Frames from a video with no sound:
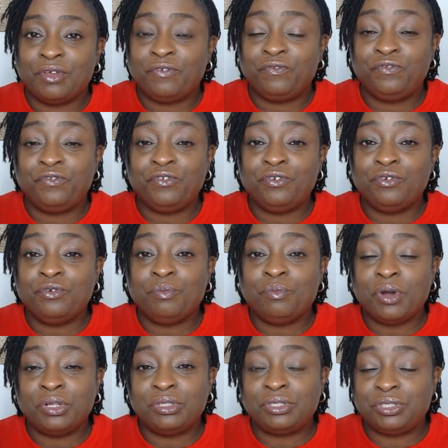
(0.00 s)
few
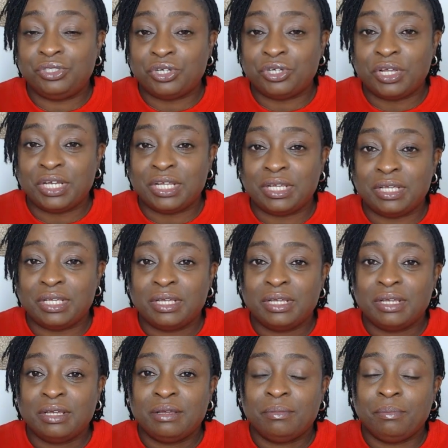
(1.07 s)
months journey,
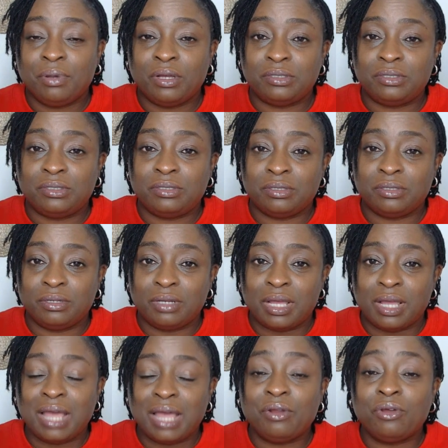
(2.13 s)
but
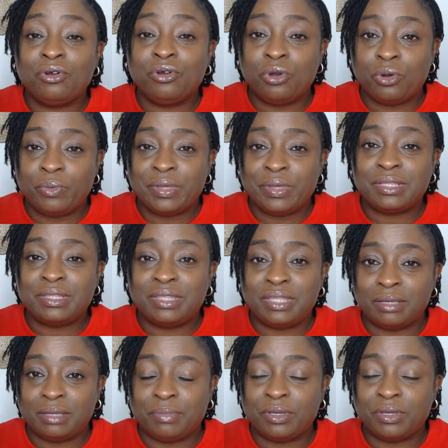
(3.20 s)
an ongoing
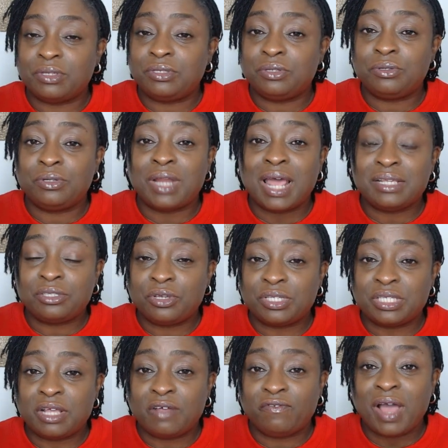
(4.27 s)
thing? Because you could ask
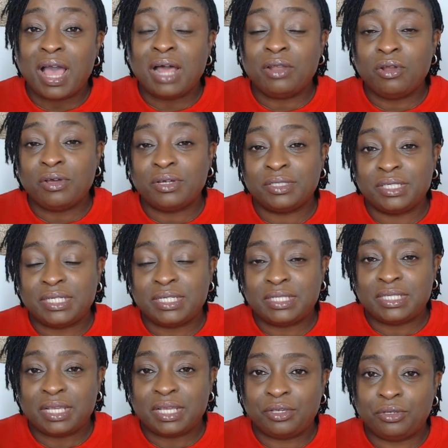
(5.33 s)
yourself, how long did
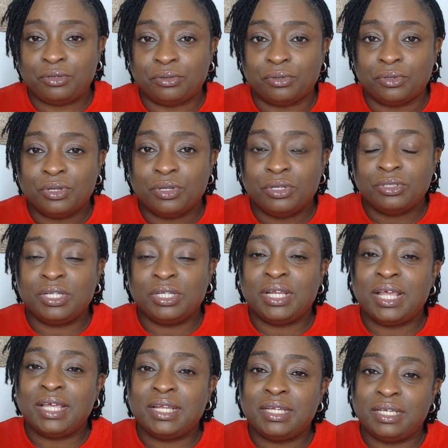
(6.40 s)
it take you to
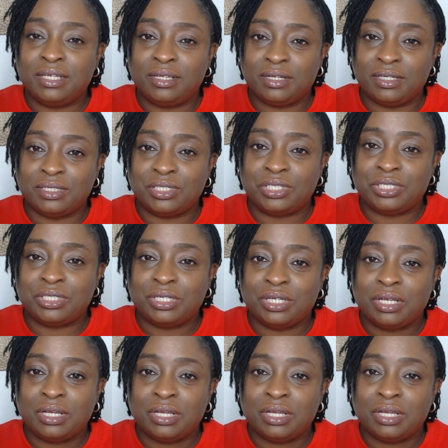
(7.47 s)
learn English?